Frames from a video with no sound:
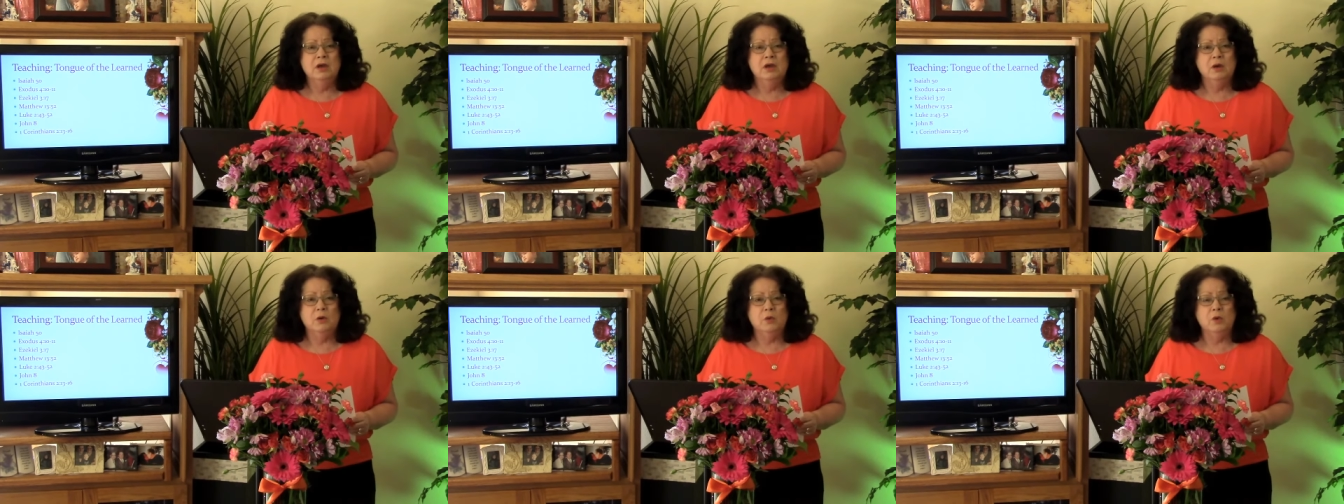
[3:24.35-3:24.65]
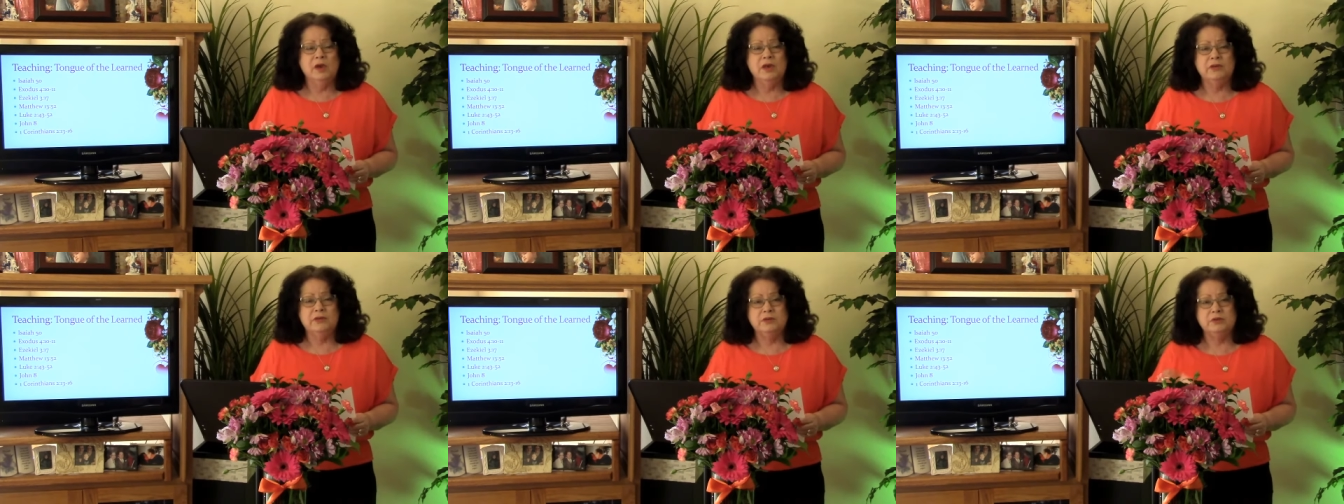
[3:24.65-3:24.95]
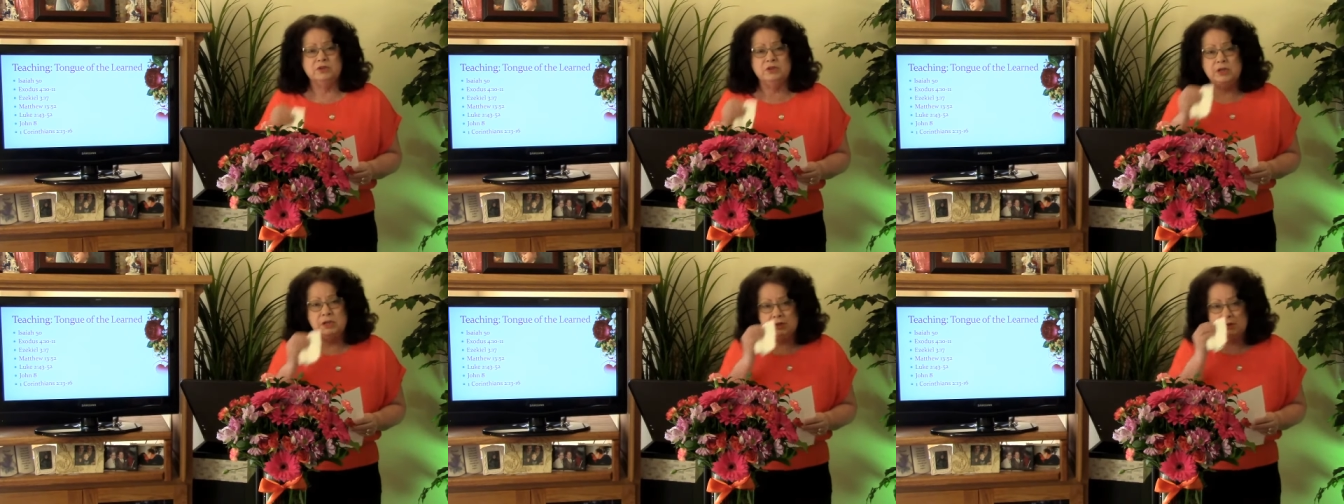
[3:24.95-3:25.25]
with
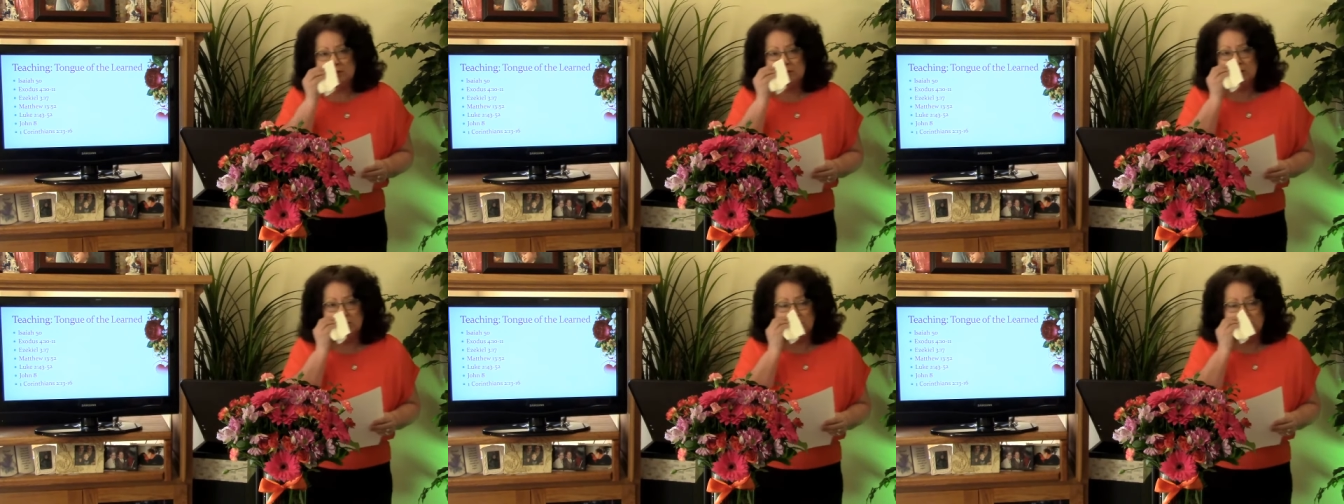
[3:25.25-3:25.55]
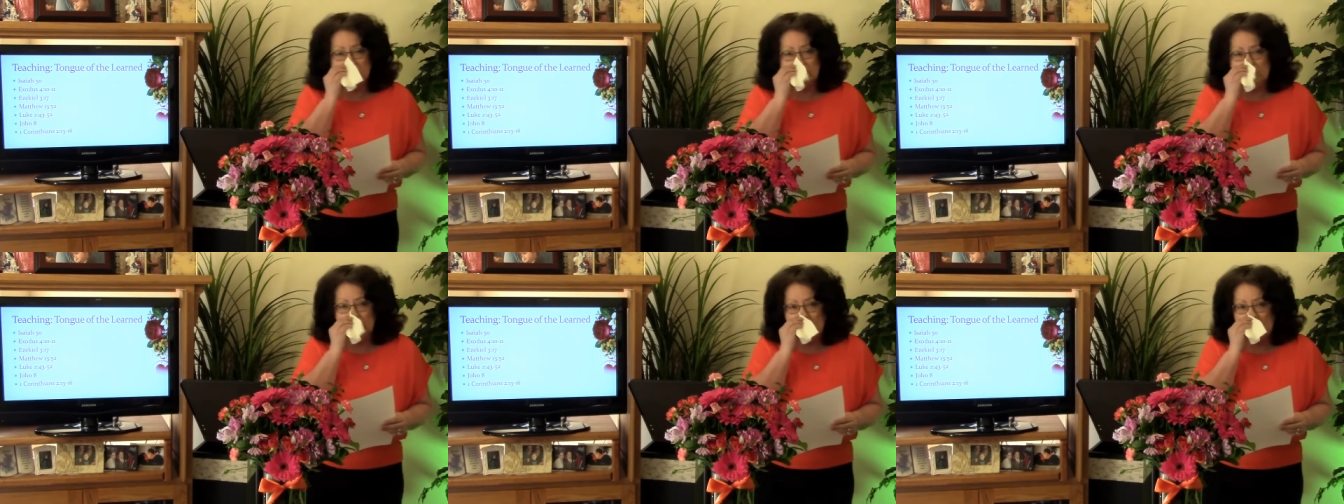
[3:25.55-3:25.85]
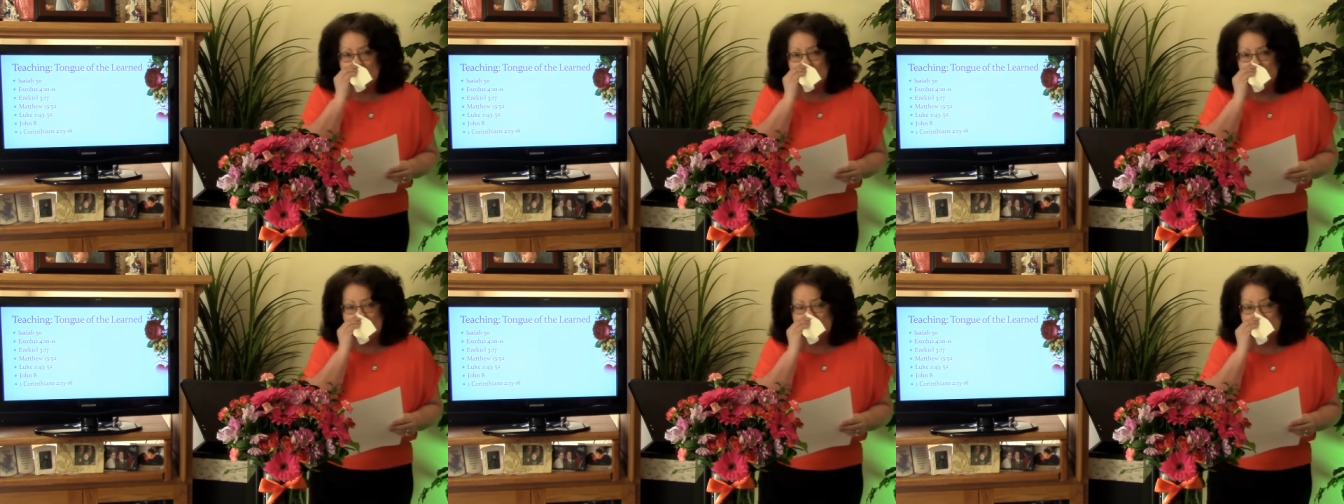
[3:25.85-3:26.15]
Jesus
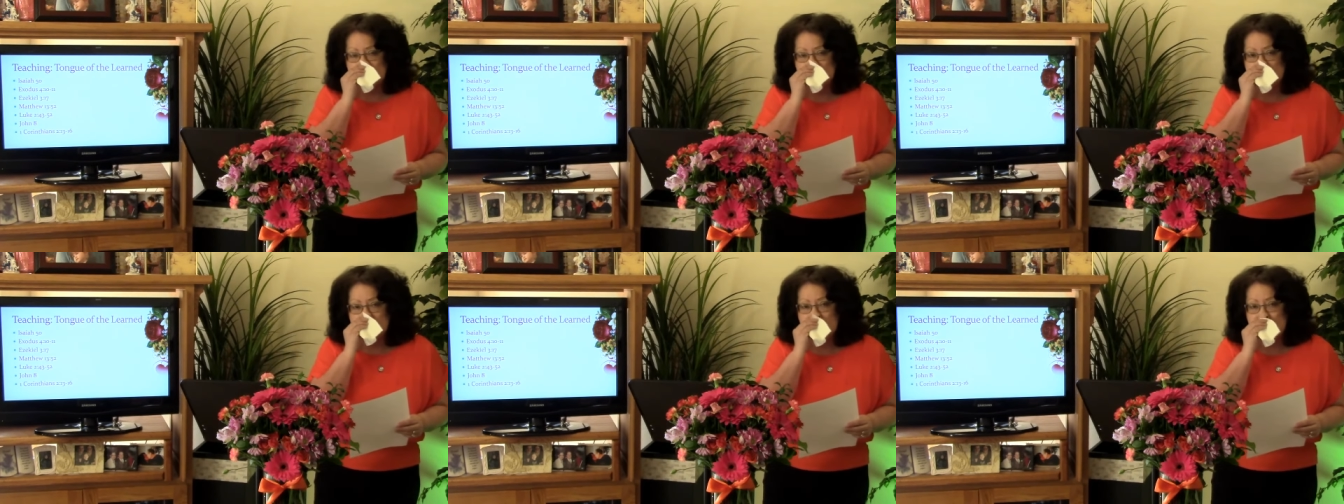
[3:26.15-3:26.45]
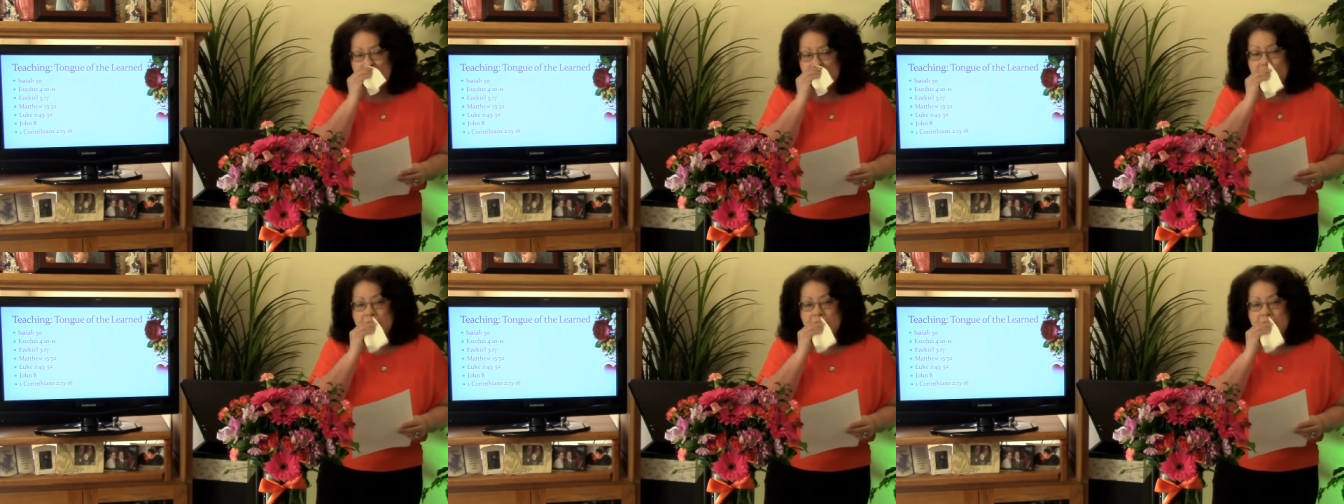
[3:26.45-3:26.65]
Christ,